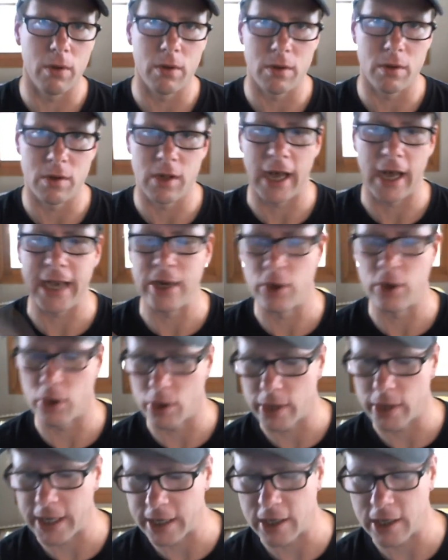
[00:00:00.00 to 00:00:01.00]
lighter
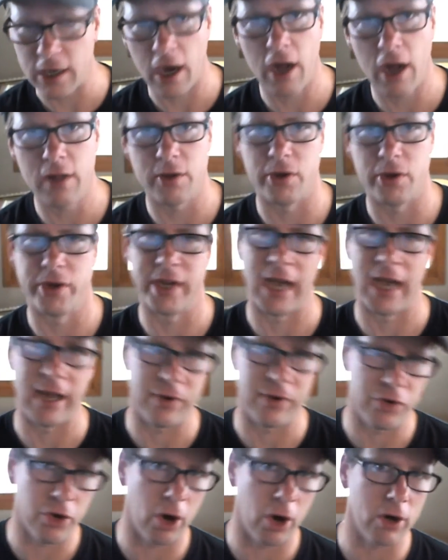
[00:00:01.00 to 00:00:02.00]
in color, not
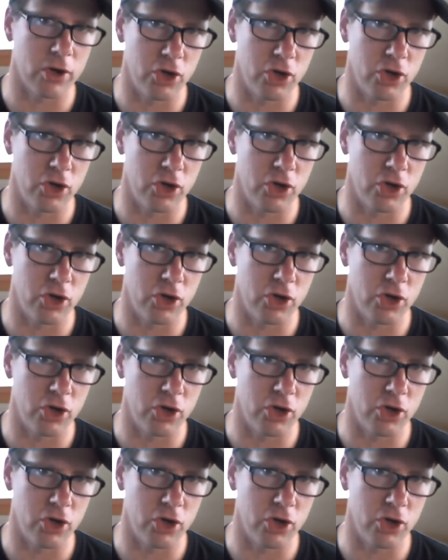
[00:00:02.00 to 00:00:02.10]
dark